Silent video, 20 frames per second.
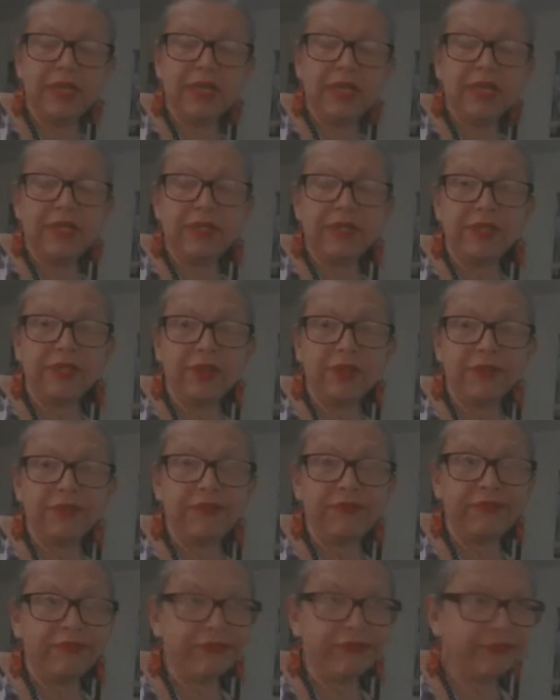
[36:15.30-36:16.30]
So
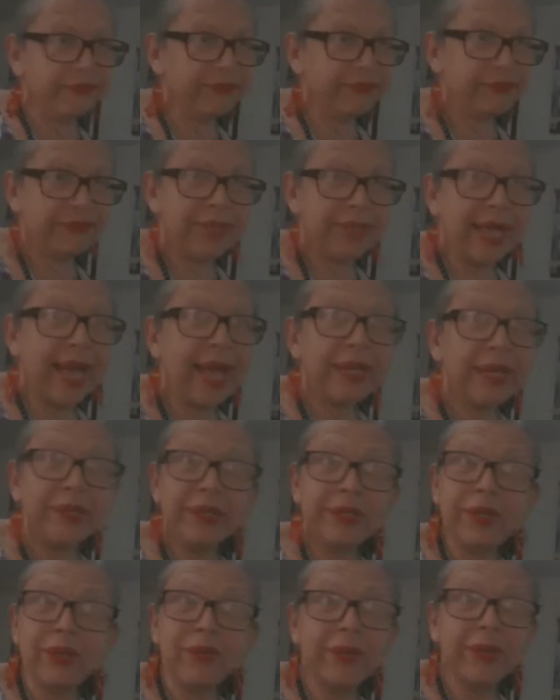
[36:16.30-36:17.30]
I
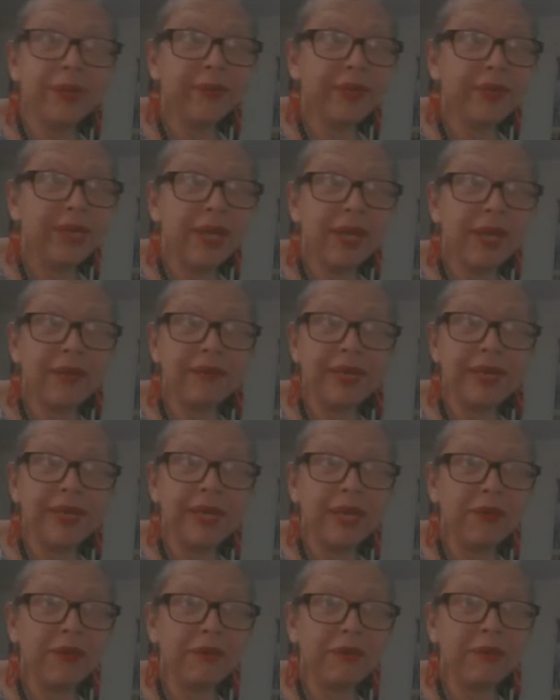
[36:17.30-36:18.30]
don't know where we are right
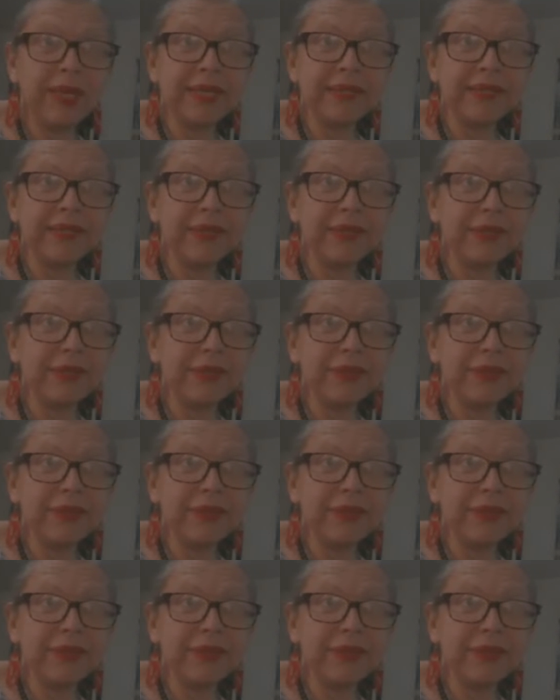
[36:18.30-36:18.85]
now in Mexico.